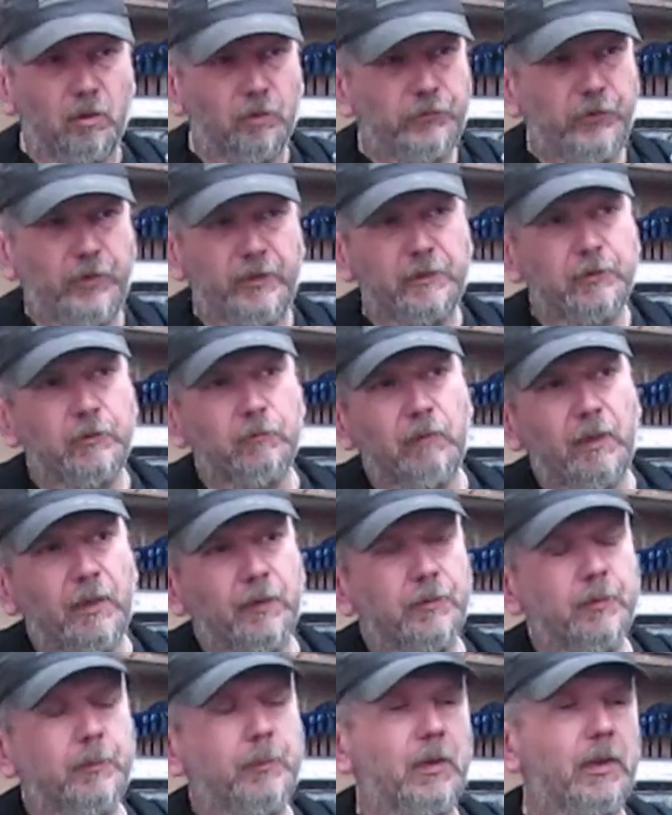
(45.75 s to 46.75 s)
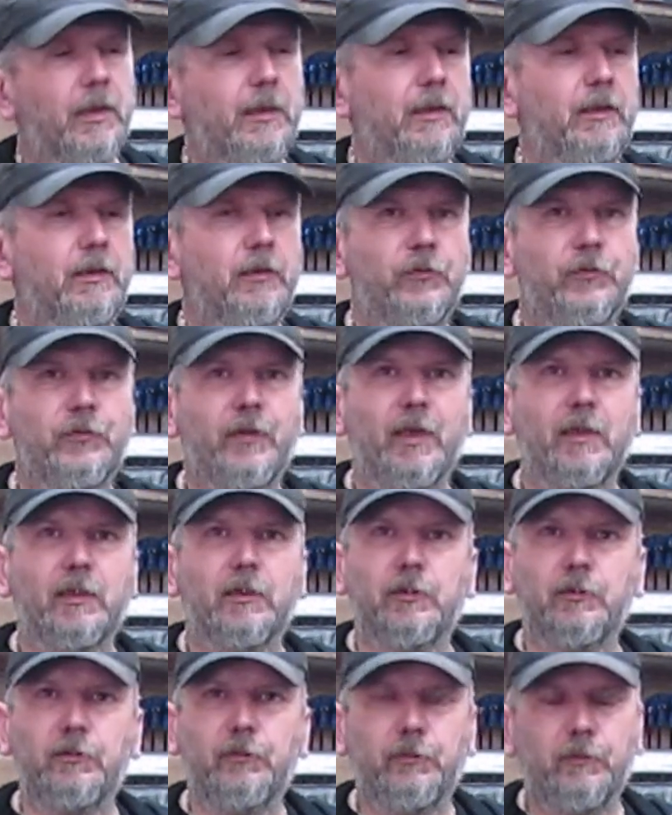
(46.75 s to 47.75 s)
I'll take you around the bike in a
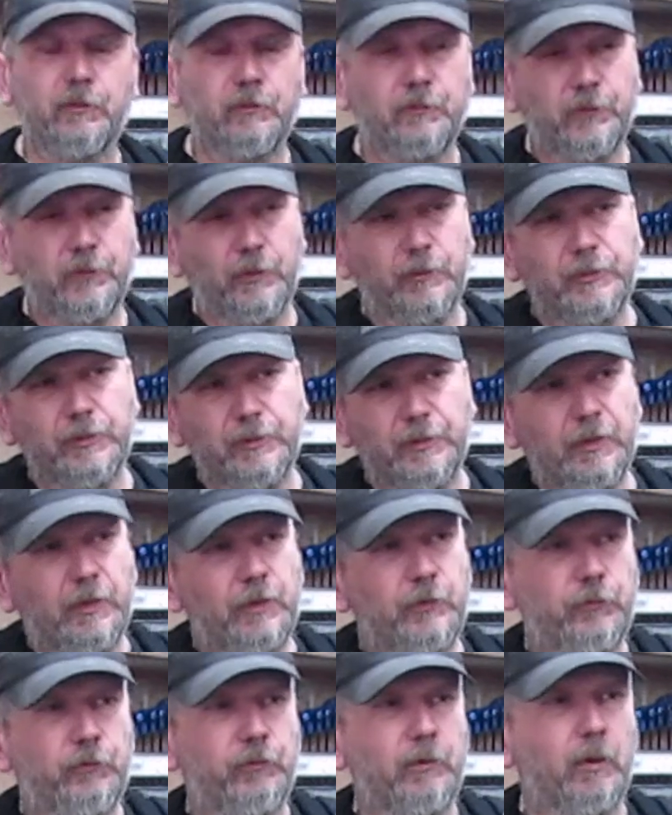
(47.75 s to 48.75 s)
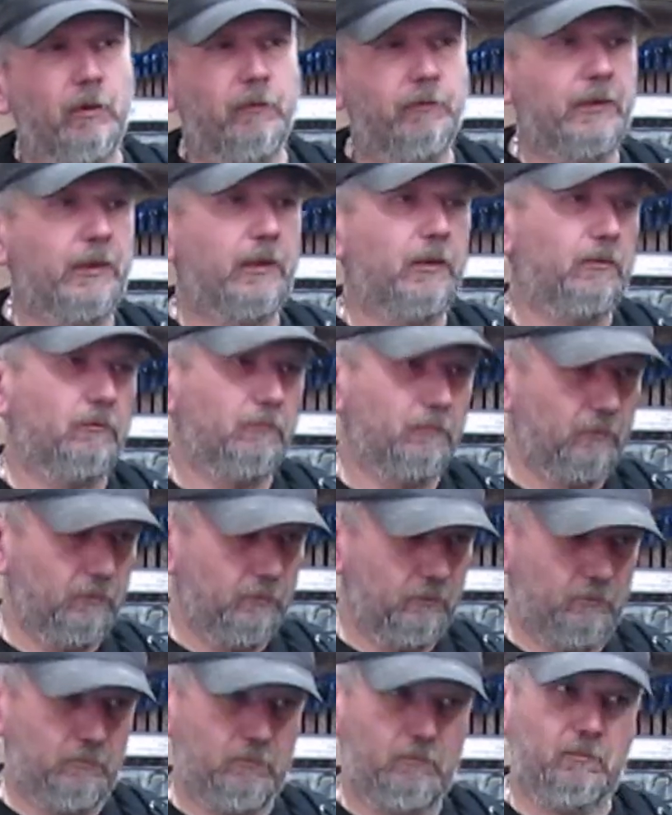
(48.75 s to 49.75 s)
second, tell you the history of it,
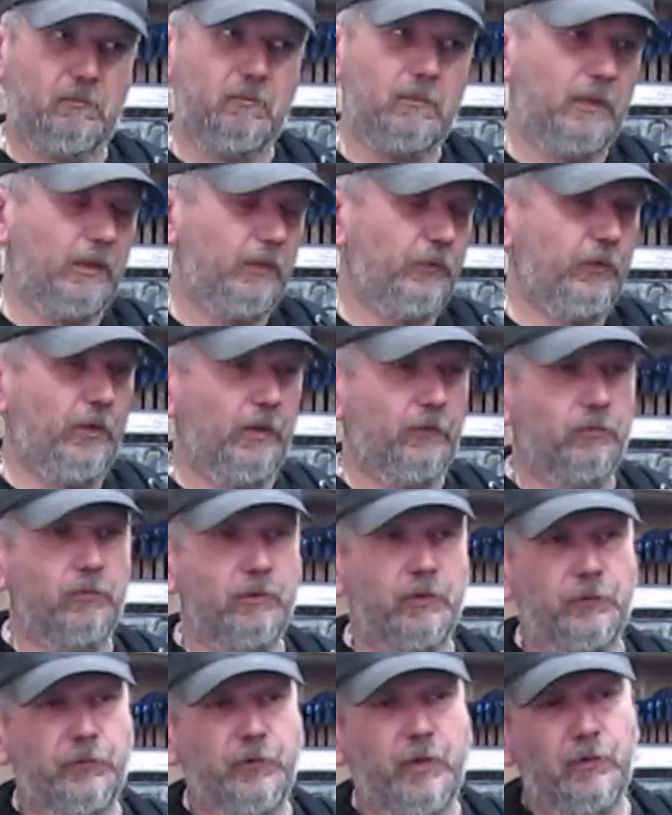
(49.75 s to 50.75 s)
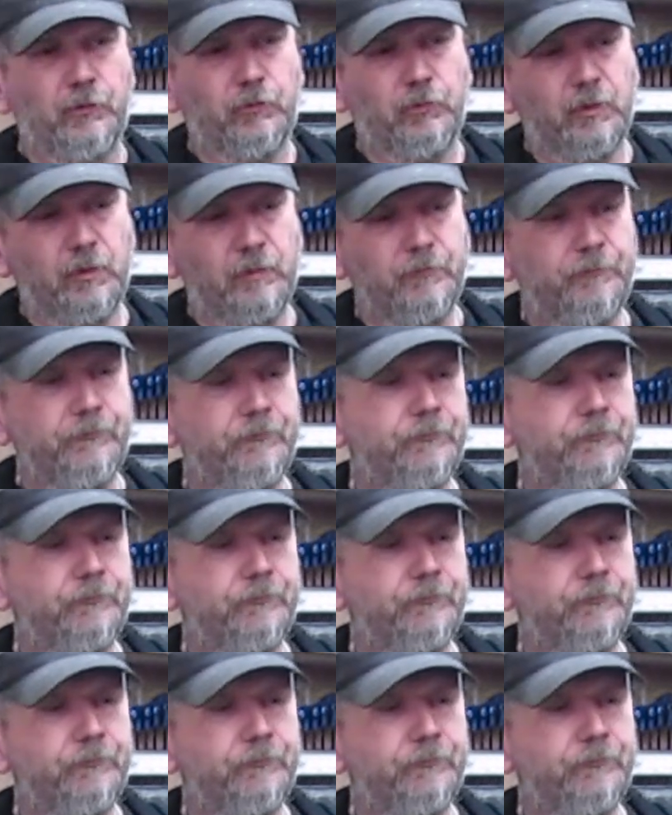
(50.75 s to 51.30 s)
etc, etc.